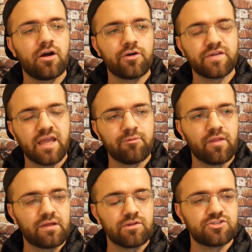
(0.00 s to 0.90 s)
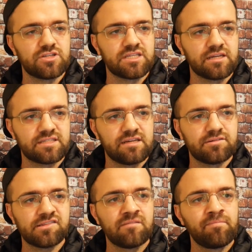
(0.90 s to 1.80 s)
RDA were legit
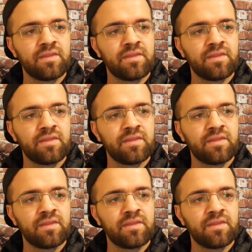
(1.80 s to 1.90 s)
takedowns.